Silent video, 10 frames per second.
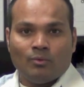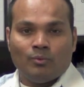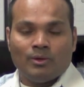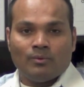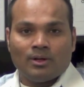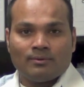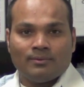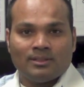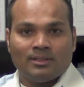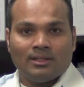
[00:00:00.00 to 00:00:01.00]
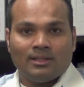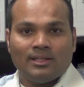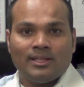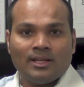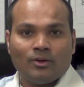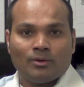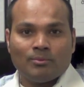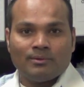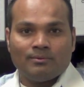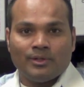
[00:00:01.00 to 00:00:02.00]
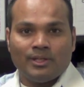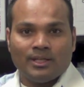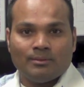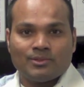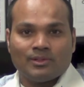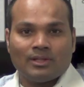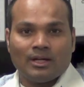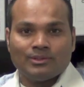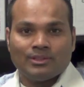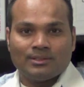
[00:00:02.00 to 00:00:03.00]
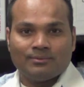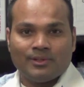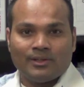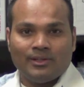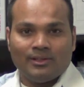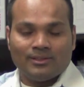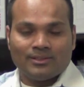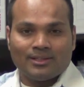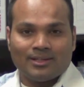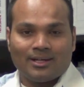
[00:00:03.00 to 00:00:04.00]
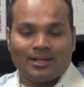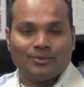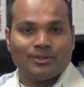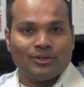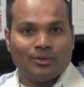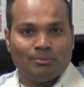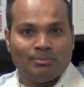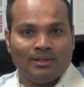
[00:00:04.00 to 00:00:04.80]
We work with leading automotive OEMs and thousands of their dealers around the globe,